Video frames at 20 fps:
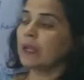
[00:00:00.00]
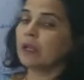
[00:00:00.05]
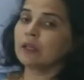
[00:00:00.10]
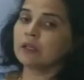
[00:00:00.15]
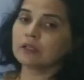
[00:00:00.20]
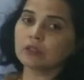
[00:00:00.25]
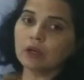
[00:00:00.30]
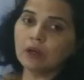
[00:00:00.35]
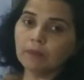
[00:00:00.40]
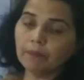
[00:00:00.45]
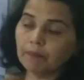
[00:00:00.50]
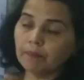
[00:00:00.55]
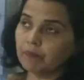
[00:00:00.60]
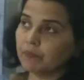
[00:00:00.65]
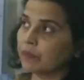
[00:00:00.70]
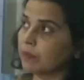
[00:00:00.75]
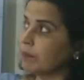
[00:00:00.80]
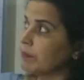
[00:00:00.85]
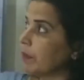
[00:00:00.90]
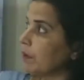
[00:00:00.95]
so
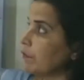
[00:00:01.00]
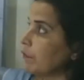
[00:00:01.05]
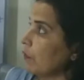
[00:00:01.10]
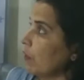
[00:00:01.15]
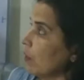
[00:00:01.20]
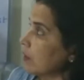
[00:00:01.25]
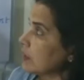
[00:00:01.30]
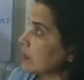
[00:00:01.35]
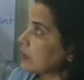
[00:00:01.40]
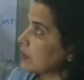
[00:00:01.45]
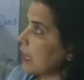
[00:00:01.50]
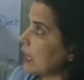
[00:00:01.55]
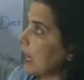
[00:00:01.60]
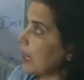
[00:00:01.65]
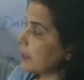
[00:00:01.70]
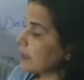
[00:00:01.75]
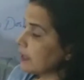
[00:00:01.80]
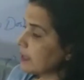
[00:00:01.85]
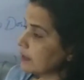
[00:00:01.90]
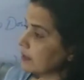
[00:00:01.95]
before
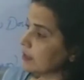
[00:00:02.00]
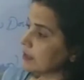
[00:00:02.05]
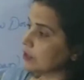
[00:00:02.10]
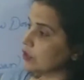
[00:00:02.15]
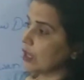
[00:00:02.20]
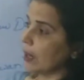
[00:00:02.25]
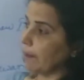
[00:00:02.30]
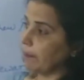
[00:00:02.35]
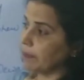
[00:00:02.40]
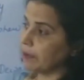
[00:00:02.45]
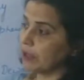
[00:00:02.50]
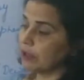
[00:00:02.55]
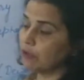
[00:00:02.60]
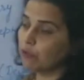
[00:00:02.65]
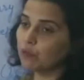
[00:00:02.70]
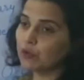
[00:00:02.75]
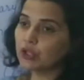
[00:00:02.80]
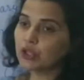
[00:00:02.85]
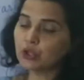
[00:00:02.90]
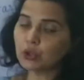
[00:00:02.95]
starting this
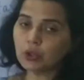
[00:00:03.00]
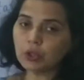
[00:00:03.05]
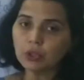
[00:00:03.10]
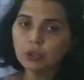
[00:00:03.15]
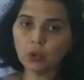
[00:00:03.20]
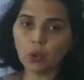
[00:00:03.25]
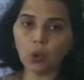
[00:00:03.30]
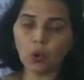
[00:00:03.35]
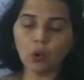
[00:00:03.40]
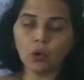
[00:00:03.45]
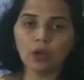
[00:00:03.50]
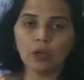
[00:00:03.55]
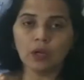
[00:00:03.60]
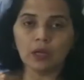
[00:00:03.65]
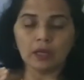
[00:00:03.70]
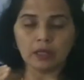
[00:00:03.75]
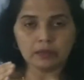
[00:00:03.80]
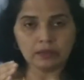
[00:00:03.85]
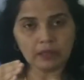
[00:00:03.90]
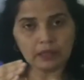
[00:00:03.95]
chapter, we should know
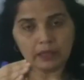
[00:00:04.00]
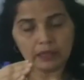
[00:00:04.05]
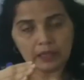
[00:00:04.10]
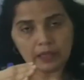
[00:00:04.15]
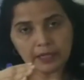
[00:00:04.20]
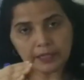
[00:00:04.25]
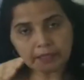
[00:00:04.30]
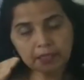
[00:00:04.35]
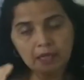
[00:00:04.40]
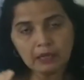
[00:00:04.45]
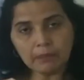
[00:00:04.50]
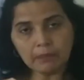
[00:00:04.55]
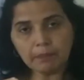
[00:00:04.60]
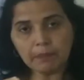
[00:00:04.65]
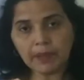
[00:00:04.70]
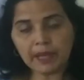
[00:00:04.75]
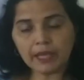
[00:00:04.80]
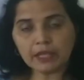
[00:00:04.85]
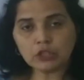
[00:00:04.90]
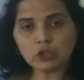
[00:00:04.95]
the little
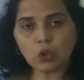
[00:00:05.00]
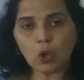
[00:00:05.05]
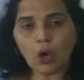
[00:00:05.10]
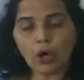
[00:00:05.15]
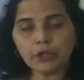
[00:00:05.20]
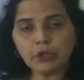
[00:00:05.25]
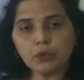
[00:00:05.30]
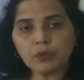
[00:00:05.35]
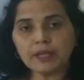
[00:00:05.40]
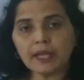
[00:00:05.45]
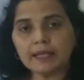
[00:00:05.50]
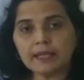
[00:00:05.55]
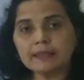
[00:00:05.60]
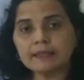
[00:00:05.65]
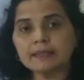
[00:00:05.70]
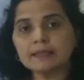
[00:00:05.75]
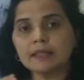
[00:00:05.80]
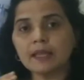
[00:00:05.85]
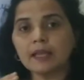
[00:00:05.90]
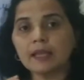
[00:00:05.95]
base, or you can
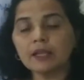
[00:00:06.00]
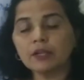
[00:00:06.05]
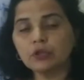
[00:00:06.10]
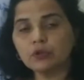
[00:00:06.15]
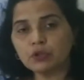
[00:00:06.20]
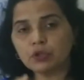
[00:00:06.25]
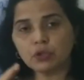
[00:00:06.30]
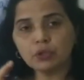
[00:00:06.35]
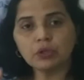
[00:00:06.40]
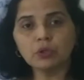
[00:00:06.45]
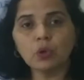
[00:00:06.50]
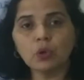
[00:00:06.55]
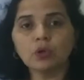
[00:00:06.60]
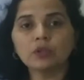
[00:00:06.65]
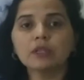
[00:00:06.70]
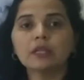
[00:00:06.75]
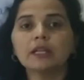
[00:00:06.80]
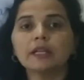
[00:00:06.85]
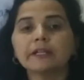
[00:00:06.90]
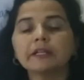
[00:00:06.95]
say you should know
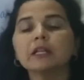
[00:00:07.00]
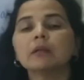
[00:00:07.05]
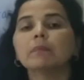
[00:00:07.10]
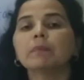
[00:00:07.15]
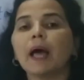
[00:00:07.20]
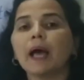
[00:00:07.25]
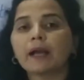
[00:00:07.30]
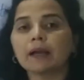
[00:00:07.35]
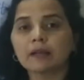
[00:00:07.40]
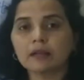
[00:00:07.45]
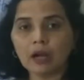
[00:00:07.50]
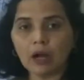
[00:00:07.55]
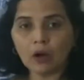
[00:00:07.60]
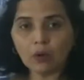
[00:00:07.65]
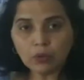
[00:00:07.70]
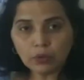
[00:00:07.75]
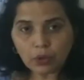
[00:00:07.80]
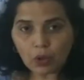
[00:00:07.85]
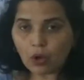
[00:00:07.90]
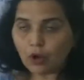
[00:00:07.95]
the little
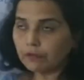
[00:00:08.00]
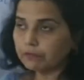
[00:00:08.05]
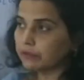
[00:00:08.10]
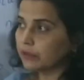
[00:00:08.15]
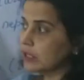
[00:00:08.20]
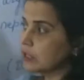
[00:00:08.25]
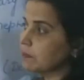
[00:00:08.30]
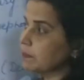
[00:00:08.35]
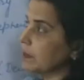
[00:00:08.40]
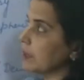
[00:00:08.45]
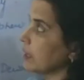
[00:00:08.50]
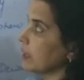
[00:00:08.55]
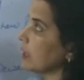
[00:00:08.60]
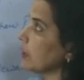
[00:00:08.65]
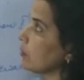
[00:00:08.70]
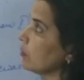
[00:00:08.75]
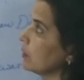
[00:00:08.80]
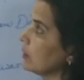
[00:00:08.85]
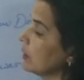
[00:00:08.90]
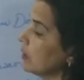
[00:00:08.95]
background of this
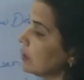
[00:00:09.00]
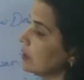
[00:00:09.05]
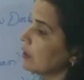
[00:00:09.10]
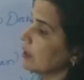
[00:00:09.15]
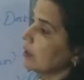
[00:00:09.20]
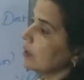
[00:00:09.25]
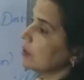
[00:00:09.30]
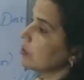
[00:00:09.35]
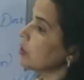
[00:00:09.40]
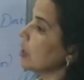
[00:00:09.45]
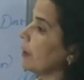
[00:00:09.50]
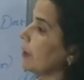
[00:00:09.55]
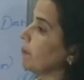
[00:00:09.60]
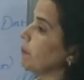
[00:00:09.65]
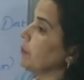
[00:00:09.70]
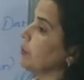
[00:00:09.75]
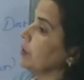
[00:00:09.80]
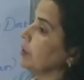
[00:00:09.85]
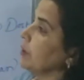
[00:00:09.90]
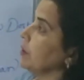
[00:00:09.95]
particular
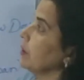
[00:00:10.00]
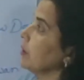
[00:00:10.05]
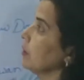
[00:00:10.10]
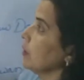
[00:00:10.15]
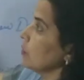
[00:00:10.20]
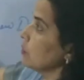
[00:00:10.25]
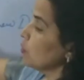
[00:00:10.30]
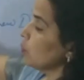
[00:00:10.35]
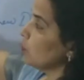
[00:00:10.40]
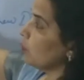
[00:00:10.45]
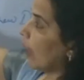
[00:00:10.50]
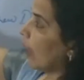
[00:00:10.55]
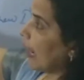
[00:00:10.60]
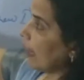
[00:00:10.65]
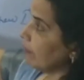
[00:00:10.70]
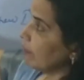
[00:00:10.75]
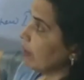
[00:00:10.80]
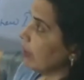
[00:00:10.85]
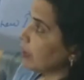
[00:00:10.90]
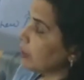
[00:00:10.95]
chapter. So
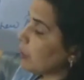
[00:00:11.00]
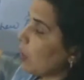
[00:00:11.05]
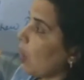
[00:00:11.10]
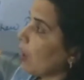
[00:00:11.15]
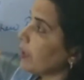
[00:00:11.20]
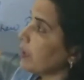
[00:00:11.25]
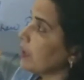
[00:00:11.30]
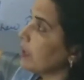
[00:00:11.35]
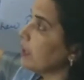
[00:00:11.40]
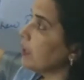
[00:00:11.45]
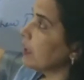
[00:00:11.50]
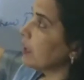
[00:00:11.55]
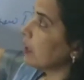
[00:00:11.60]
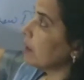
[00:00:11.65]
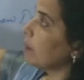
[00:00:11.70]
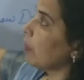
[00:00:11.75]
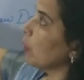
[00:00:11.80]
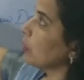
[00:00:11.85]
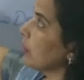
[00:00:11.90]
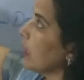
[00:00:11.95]
why we are talking here
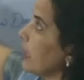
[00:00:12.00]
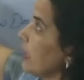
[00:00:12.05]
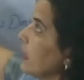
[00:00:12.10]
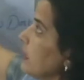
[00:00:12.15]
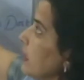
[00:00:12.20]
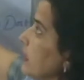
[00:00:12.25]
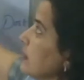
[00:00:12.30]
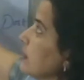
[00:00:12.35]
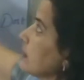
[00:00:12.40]
about the Indian